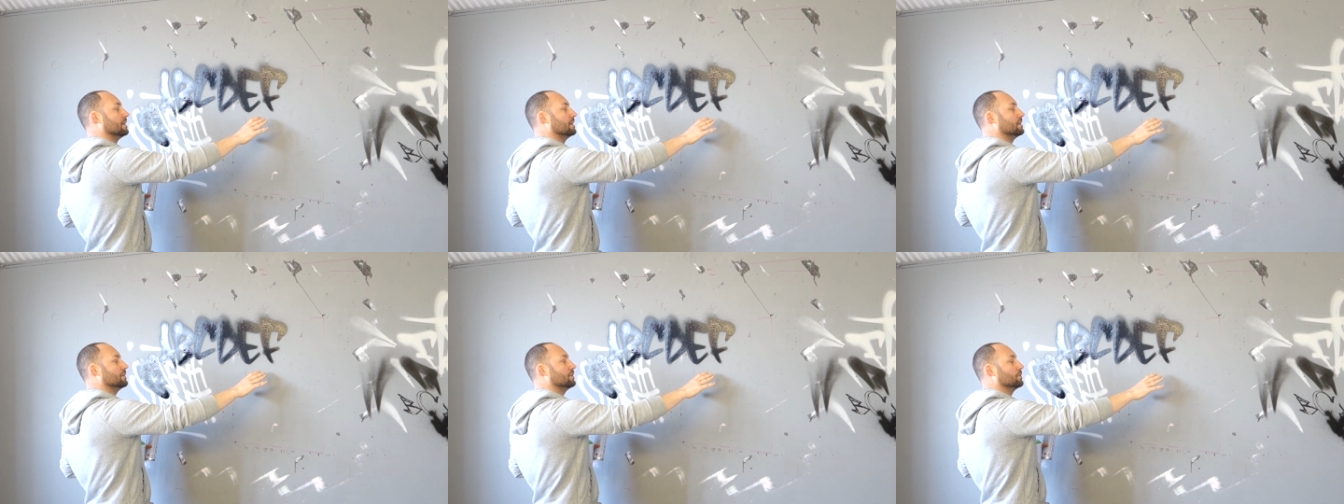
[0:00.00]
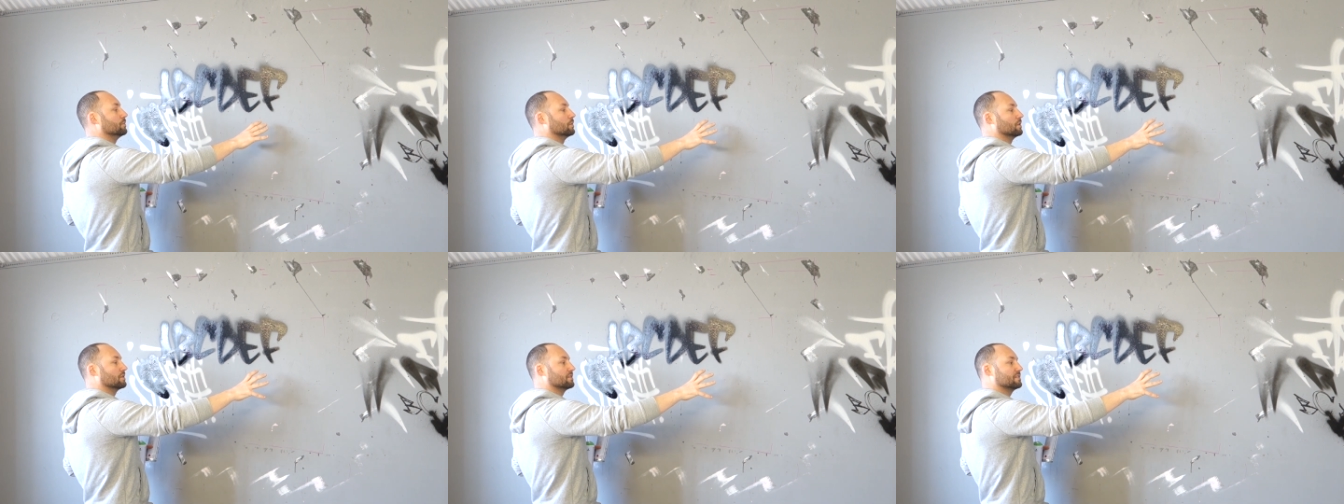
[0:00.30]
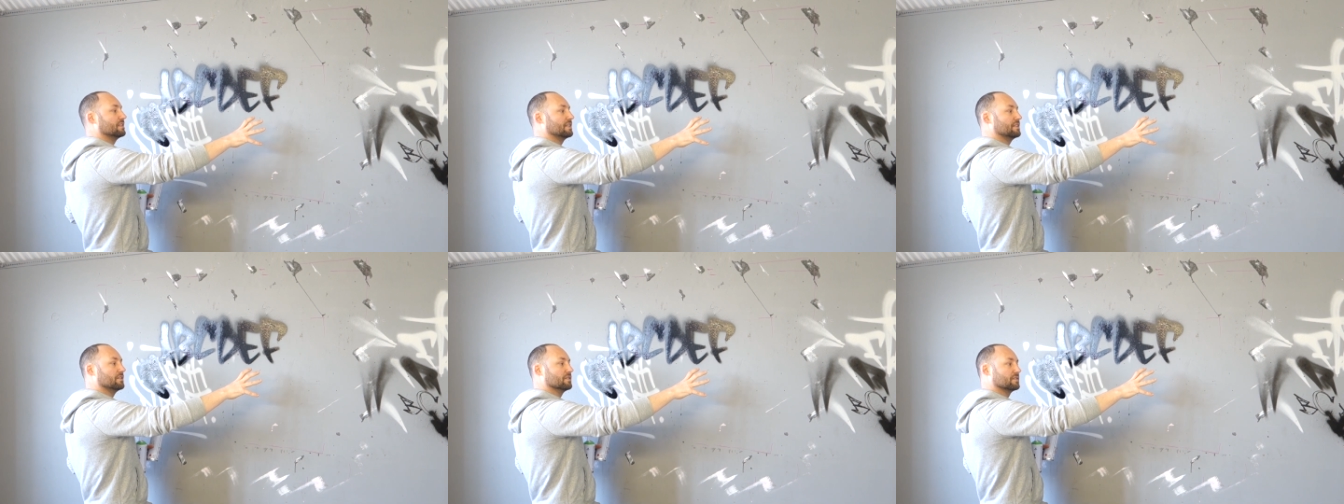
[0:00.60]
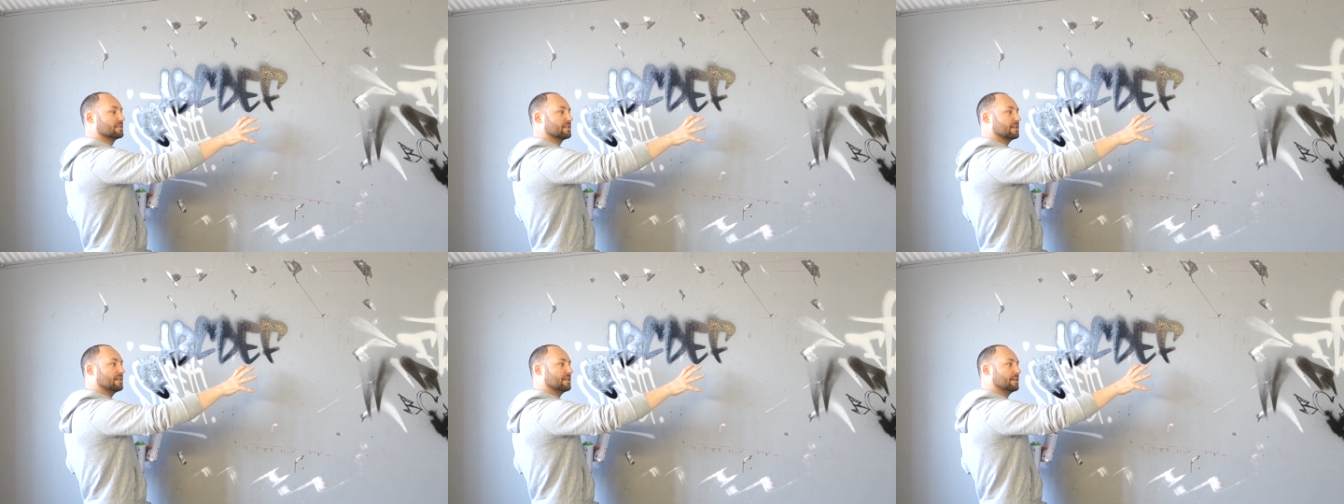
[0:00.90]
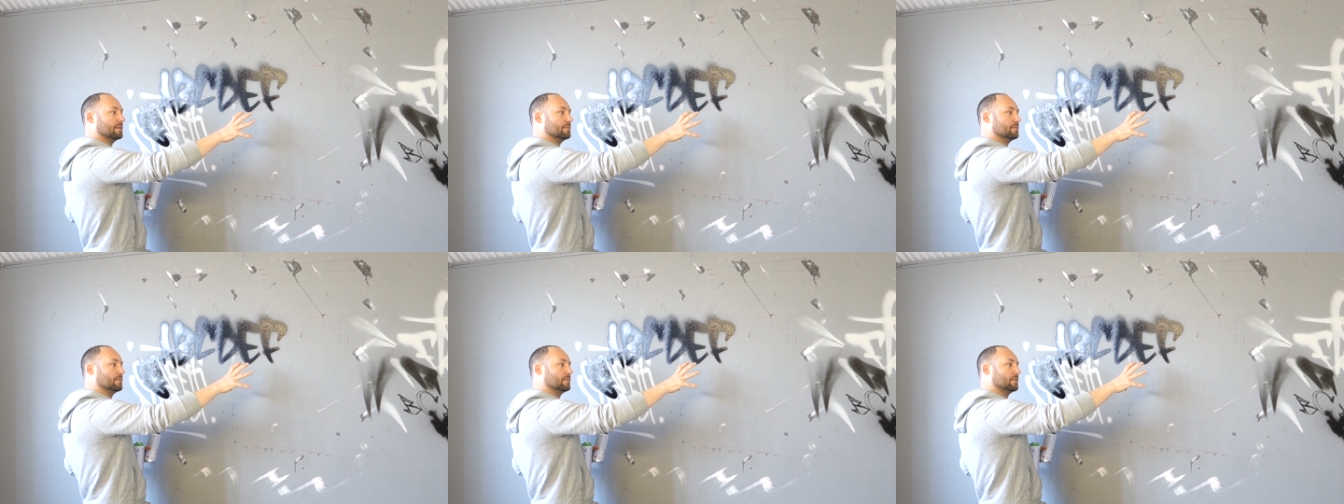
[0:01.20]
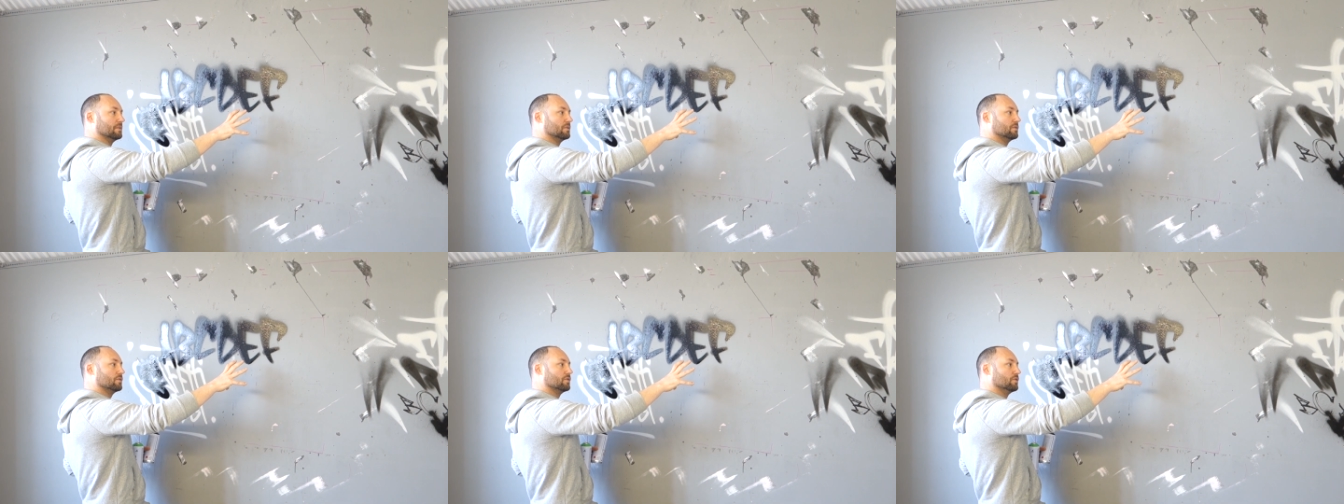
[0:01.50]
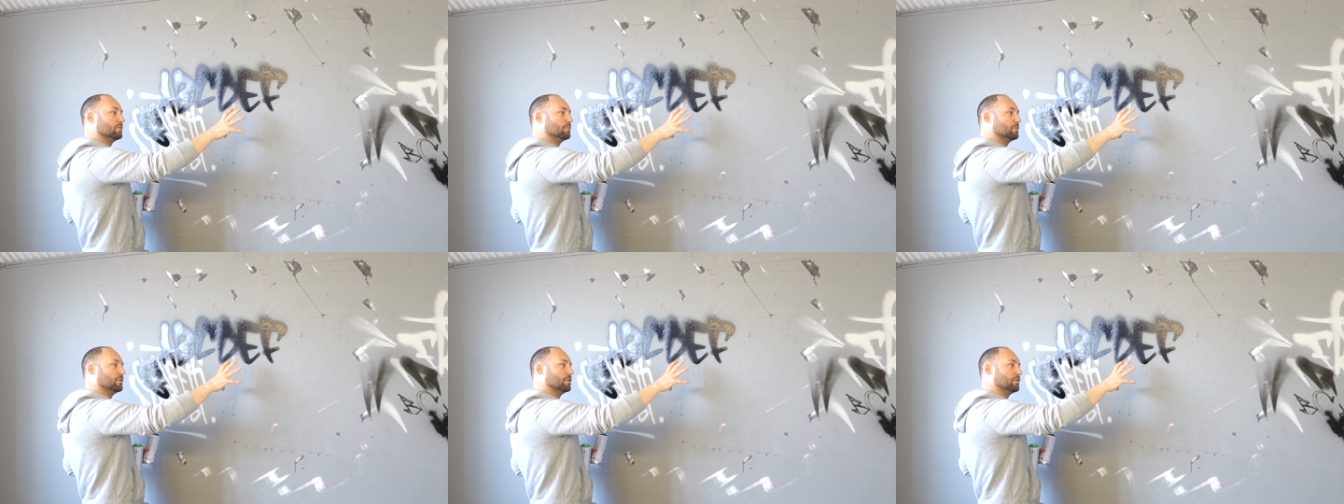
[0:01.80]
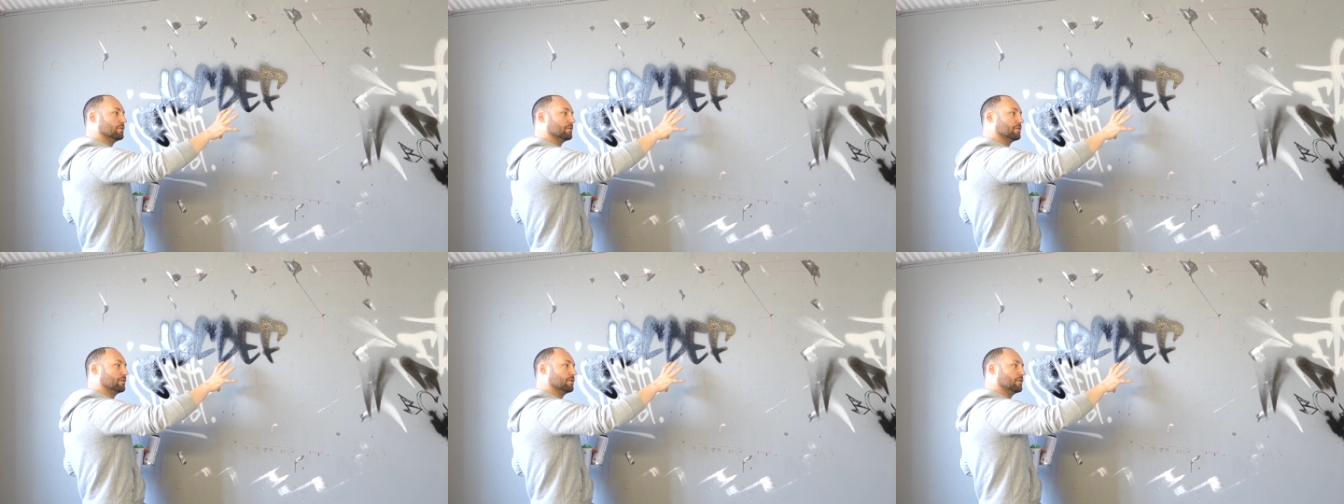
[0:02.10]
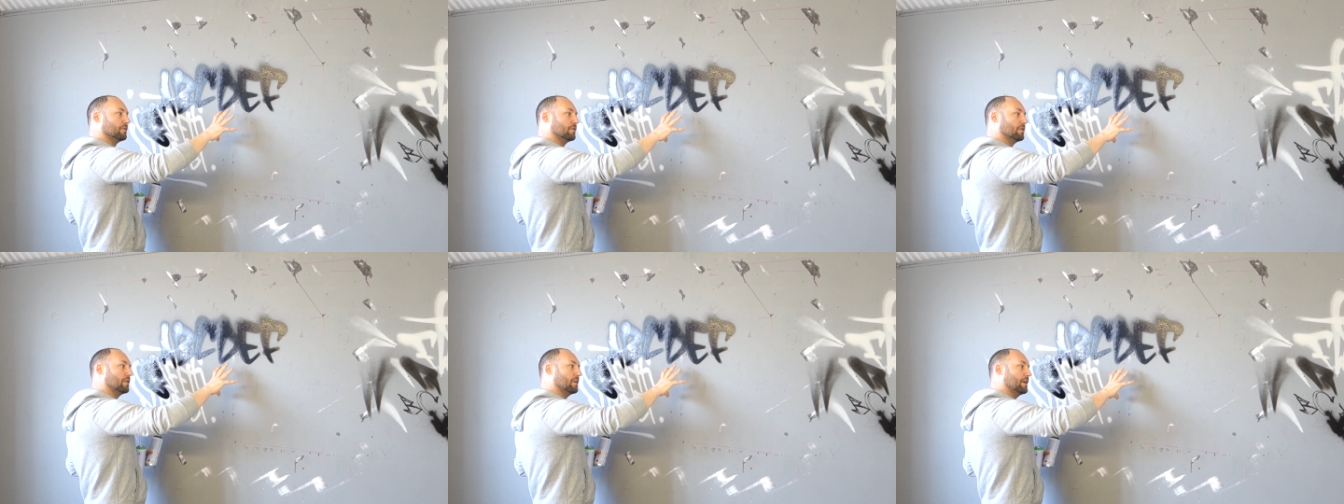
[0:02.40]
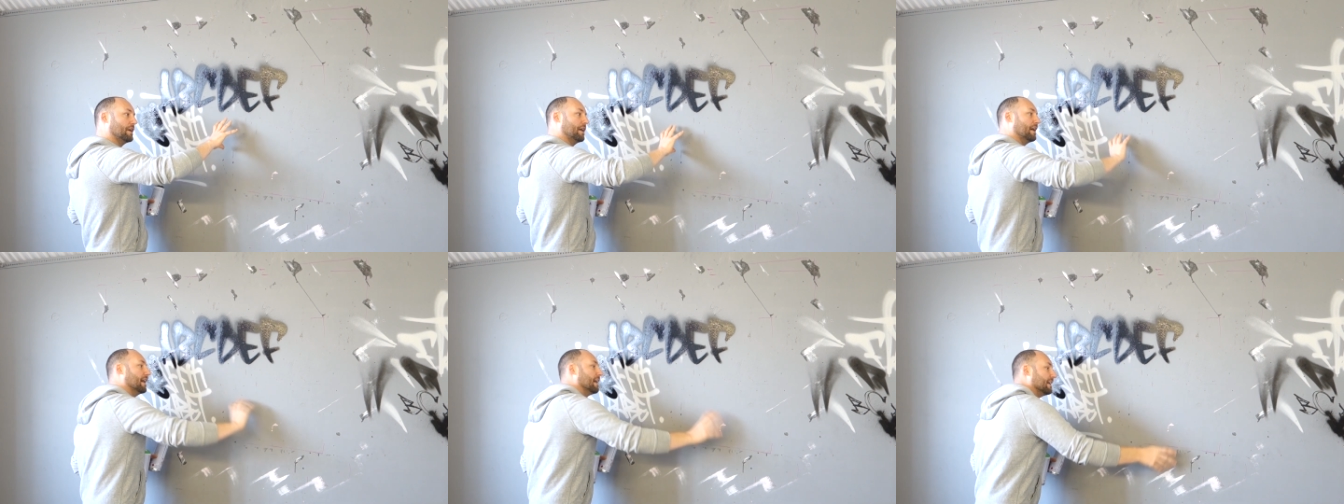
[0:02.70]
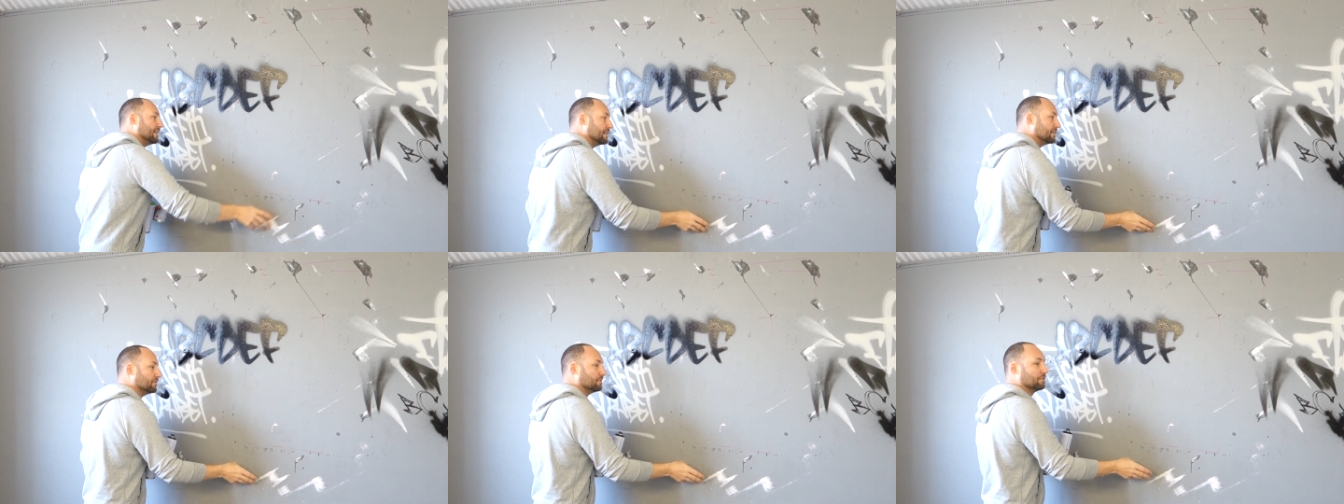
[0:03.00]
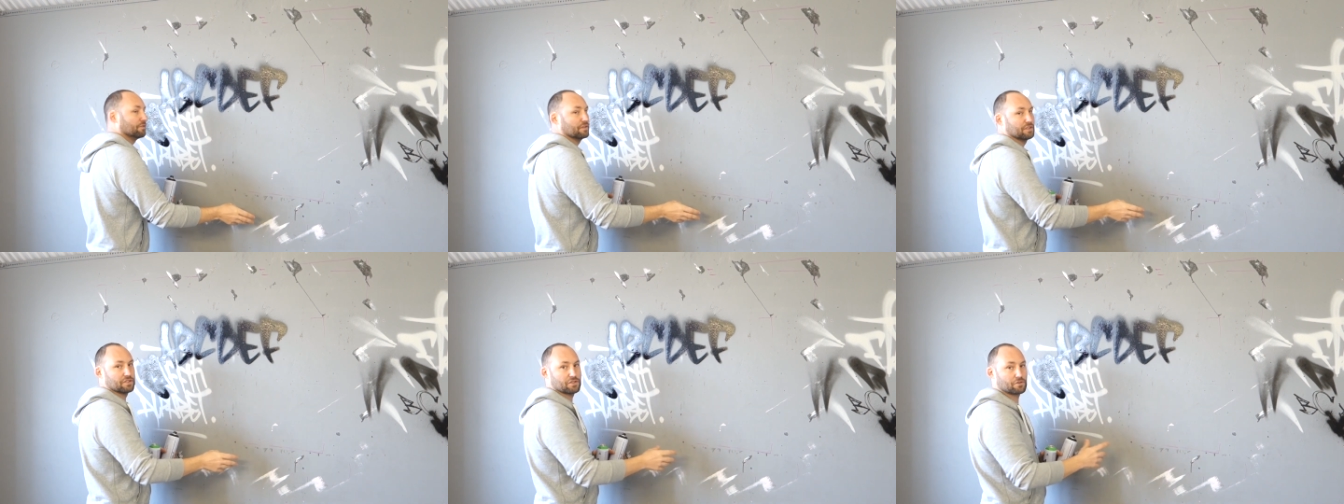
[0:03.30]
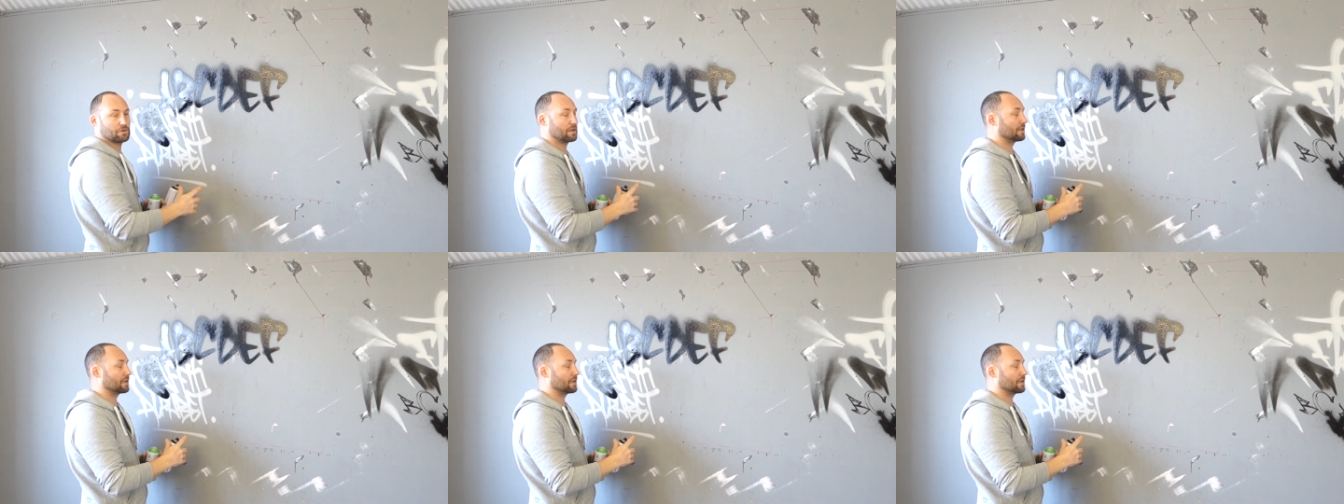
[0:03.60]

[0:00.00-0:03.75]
You want to take your time to move and then you finish